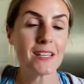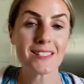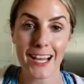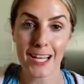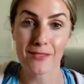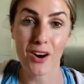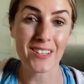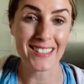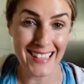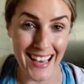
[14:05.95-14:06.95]
Second of
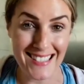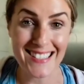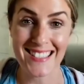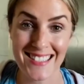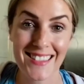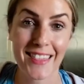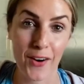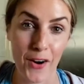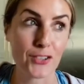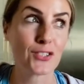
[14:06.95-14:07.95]
all, yes, there are